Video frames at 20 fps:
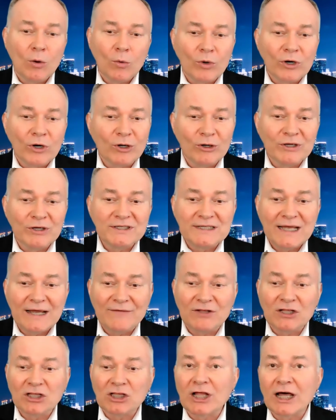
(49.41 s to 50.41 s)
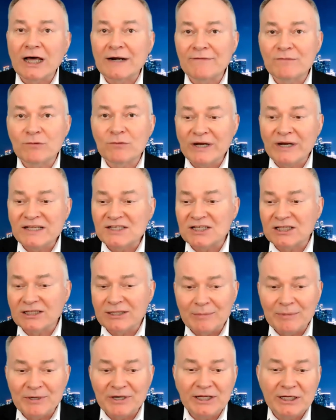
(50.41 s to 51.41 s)
We're going to have a lot of great
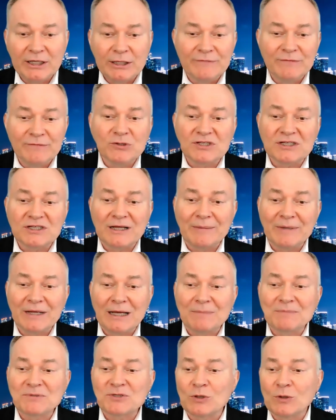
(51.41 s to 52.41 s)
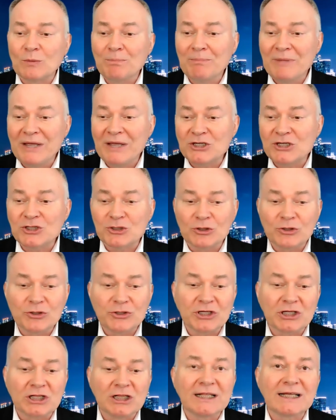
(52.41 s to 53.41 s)
celebrity interviews coming up, so make sure
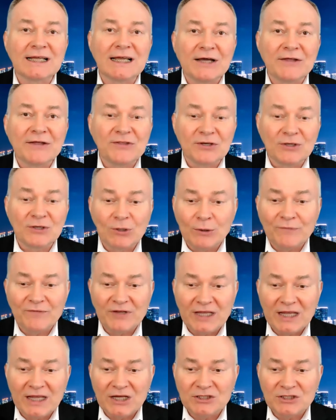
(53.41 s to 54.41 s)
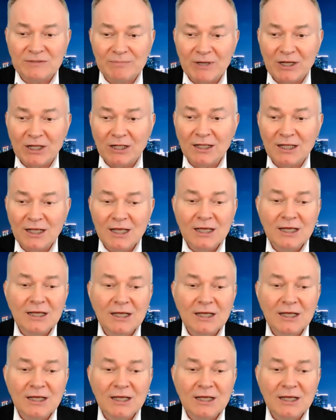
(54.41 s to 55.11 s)
to click on the notification bell